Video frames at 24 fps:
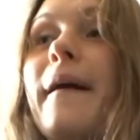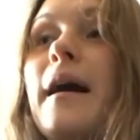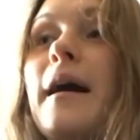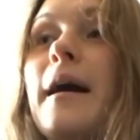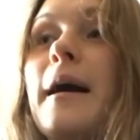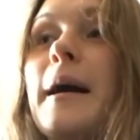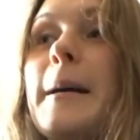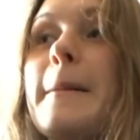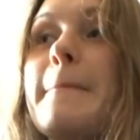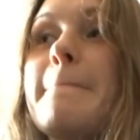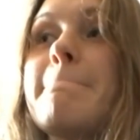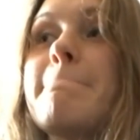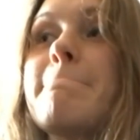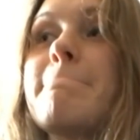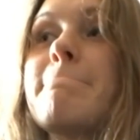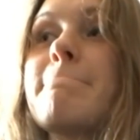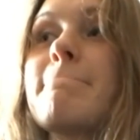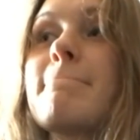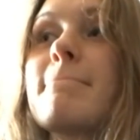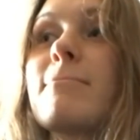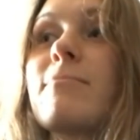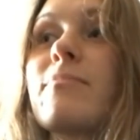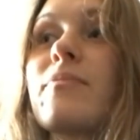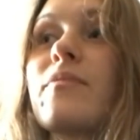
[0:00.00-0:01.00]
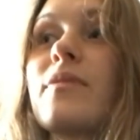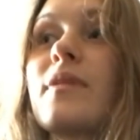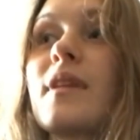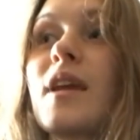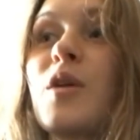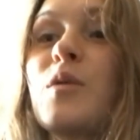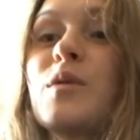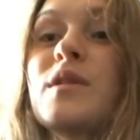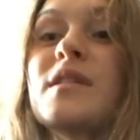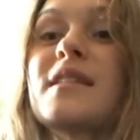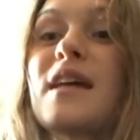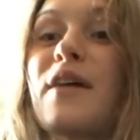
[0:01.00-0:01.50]
um,
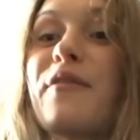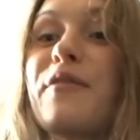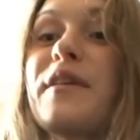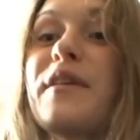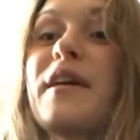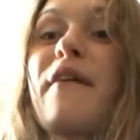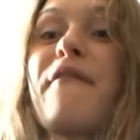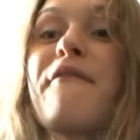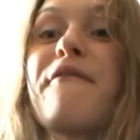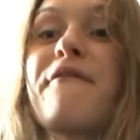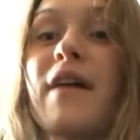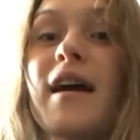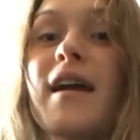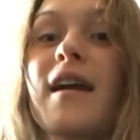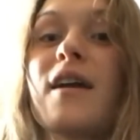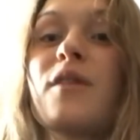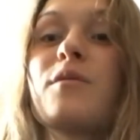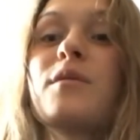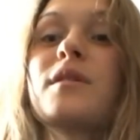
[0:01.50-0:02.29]
it was definitely a fight.